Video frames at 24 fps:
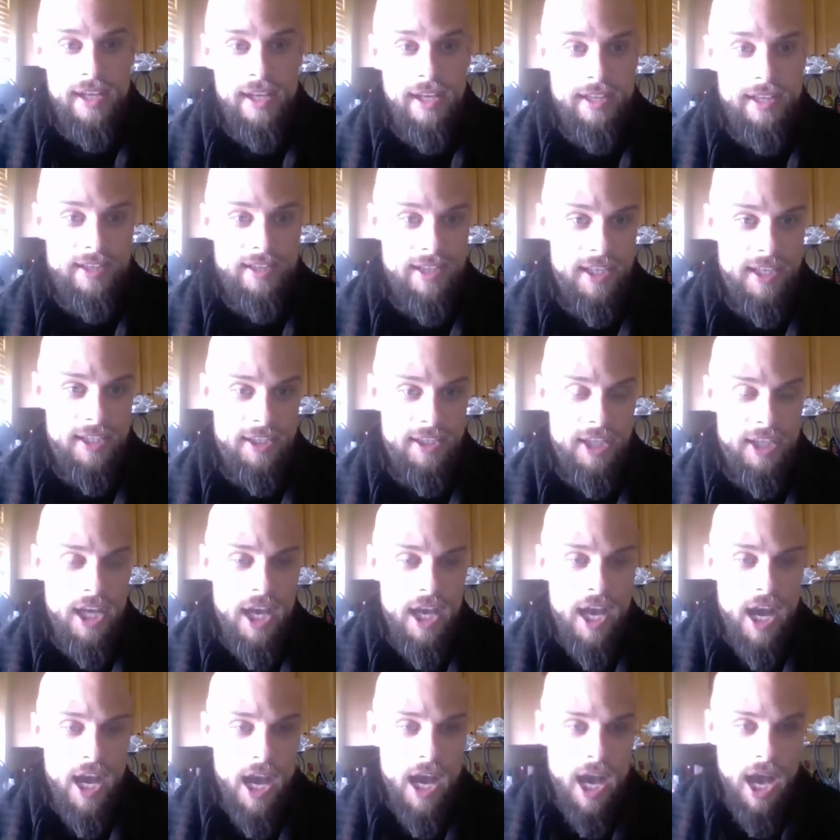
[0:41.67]
It says,
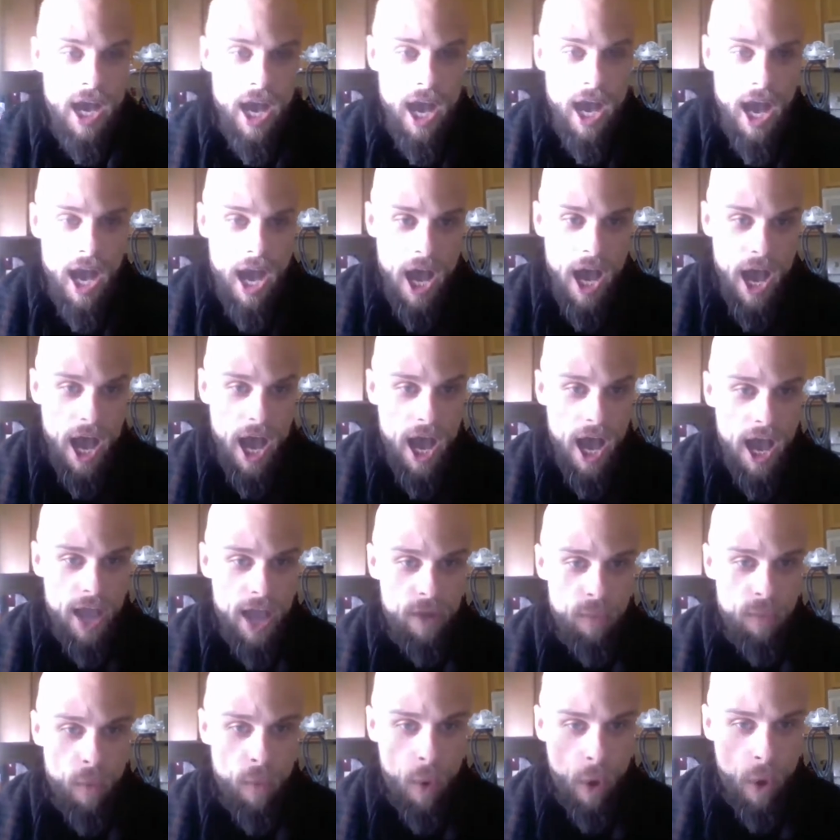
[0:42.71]
"I
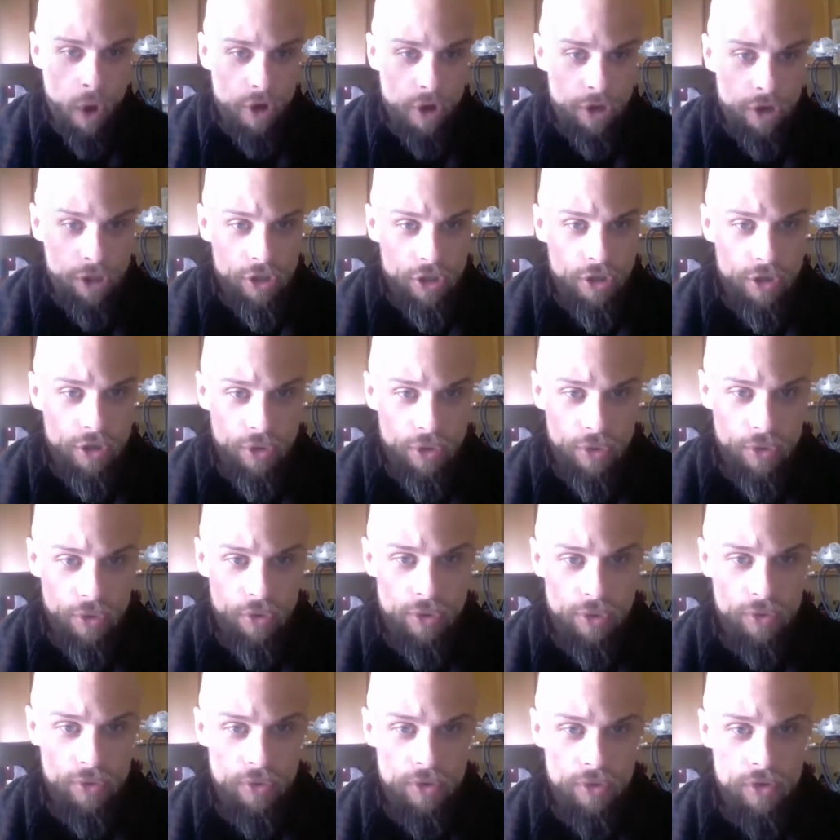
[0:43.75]
warn you,
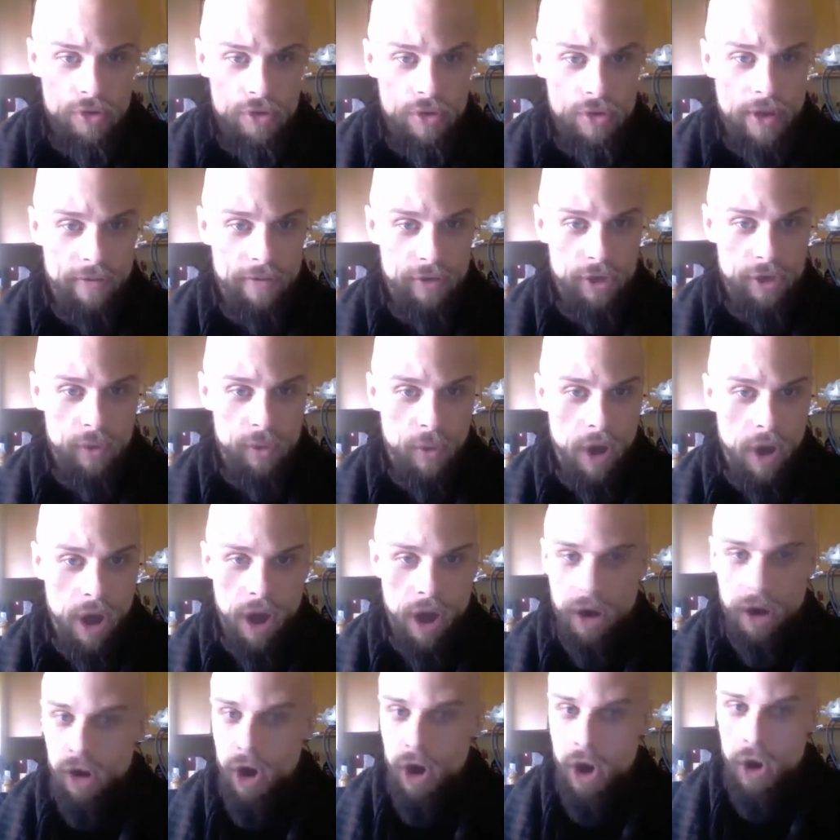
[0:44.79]
whoever you are,